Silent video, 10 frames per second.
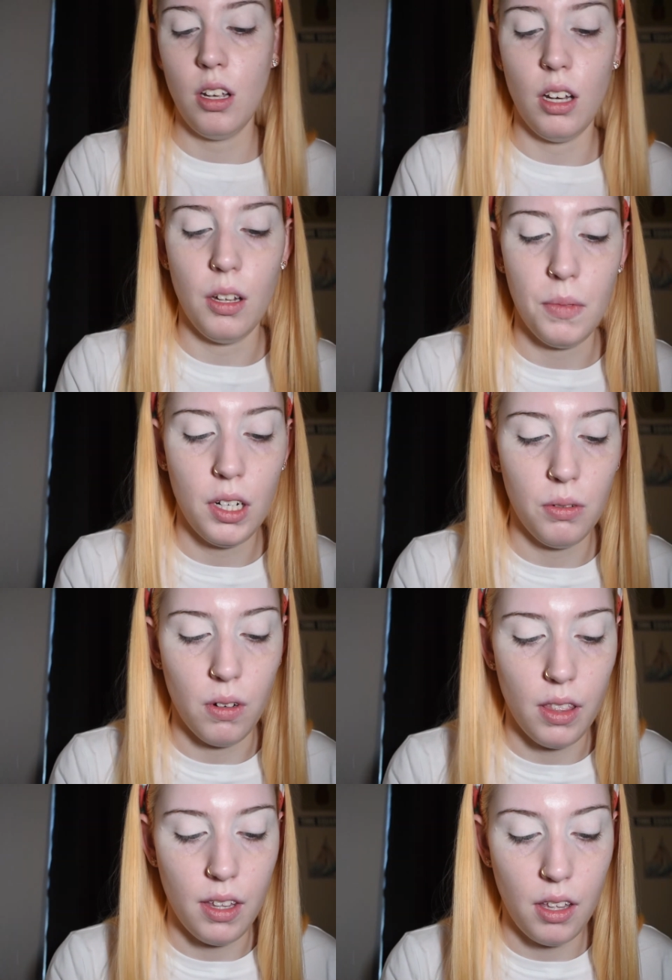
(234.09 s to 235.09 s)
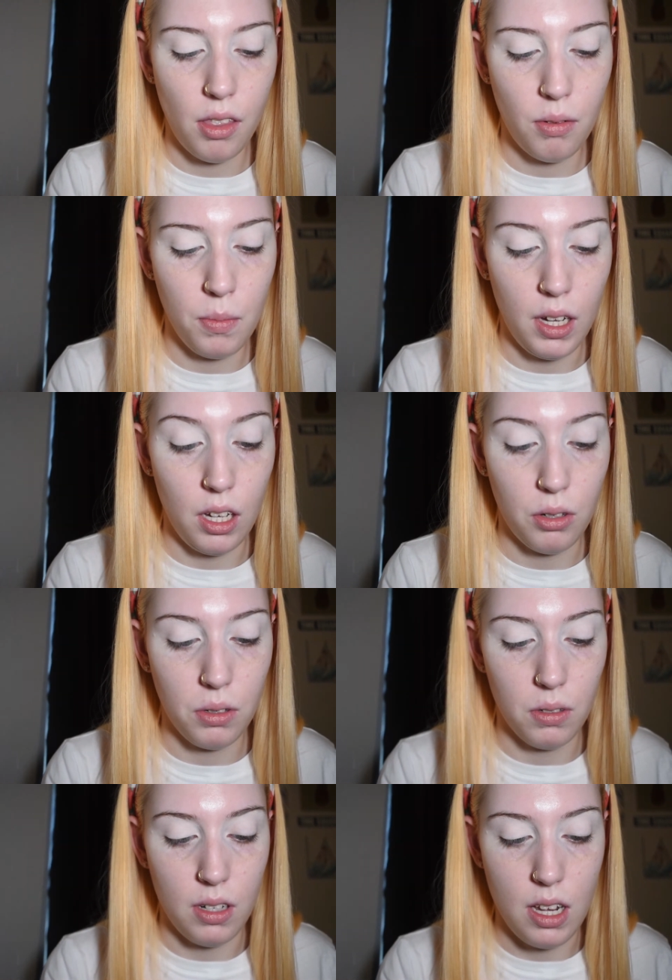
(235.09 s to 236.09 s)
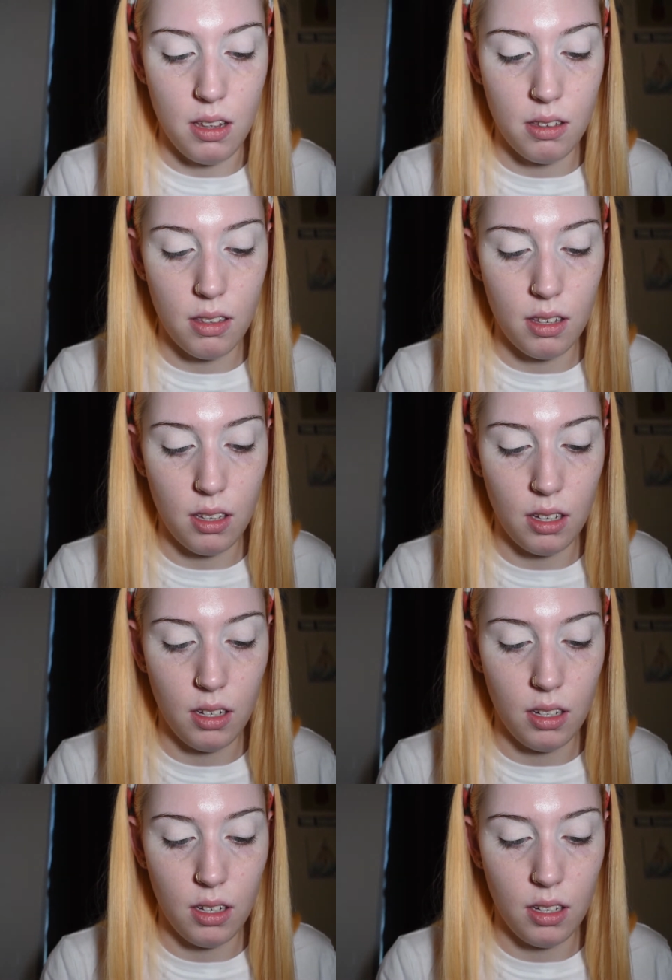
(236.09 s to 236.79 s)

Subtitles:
I'm gonna run that through my crease.